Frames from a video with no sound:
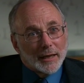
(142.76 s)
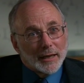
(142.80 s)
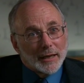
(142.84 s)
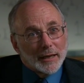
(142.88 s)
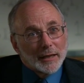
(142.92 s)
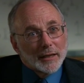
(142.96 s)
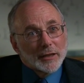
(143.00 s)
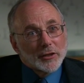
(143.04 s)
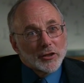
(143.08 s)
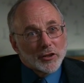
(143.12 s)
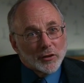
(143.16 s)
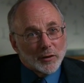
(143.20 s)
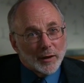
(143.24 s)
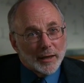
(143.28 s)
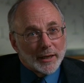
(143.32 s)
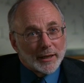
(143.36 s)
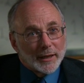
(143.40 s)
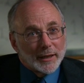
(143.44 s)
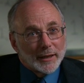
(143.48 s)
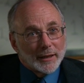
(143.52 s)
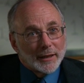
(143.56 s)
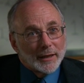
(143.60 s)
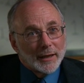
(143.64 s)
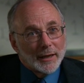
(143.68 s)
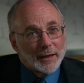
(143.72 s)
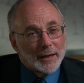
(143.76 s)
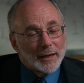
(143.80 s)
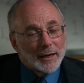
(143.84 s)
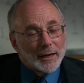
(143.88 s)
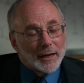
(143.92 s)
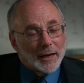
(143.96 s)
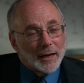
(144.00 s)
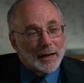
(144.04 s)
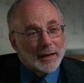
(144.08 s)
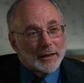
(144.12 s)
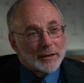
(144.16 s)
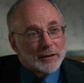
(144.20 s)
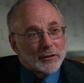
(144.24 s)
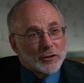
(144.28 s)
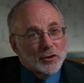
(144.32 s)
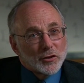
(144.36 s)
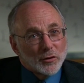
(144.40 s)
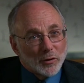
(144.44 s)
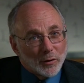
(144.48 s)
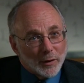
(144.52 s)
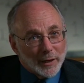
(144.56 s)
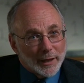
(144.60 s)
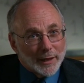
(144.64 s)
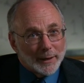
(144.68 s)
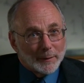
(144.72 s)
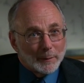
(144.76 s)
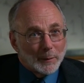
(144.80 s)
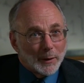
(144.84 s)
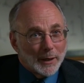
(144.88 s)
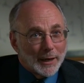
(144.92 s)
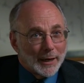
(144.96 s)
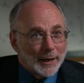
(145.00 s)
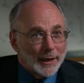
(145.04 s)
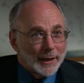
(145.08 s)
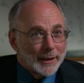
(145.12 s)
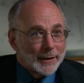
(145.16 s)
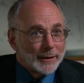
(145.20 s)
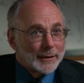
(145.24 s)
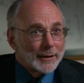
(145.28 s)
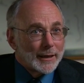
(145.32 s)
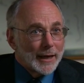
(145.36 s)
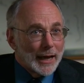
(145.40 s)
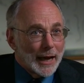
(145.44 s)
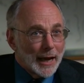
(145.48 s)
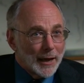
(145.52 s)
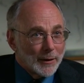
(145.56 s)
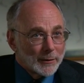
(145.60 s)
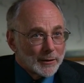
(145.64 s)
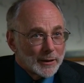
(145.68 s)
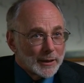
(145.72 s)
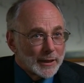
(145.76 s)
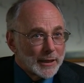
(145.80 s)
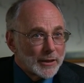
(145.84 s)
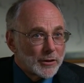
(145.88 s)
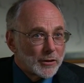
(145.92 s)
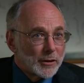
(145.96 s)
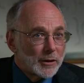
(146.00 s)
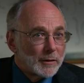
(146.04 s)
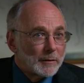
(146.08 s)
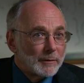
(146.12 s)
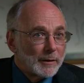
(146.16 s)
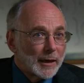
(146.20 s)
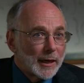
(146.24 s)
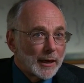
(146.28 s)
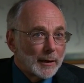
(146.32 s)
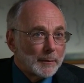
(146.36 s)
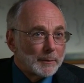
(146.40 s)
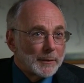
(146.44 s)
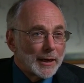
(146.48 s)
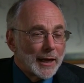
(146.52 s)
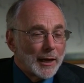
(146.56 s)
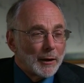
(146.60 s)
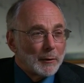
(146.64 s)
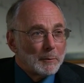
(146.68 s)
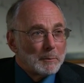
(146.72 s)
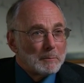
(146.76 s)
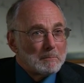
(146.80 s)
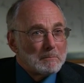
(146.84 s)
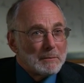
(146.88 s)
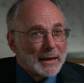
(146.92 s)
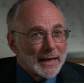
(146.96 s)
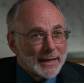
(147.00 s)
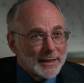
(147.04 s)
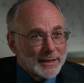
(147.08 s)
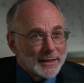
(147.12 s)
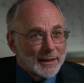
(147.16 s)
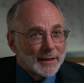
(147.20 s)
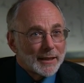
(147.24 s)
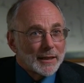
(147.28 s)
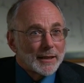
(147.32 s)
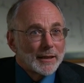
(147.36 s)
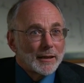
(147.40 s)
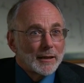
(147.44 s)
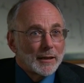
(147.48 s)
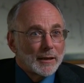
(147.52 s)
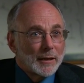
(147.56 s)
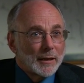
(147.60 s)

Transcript: illustrating the story behind how the laser developed, how basic